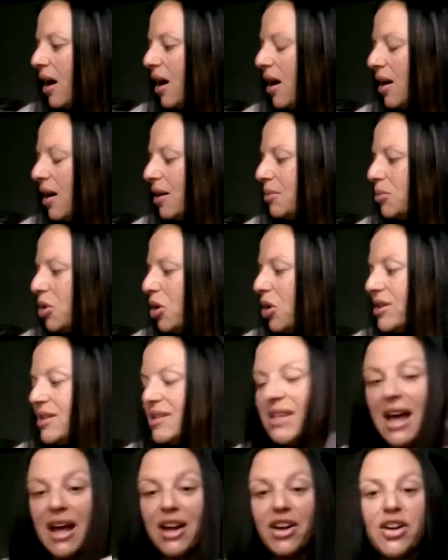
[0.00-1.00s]
on
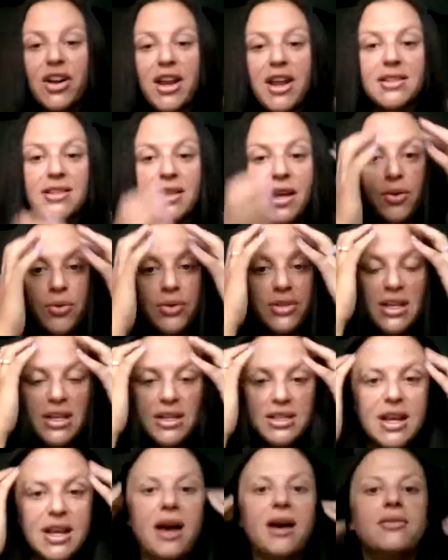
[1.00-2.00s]
Saturdays, I always
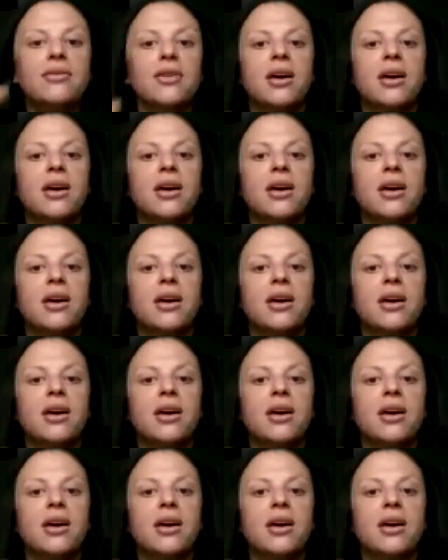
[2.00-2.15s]
like to have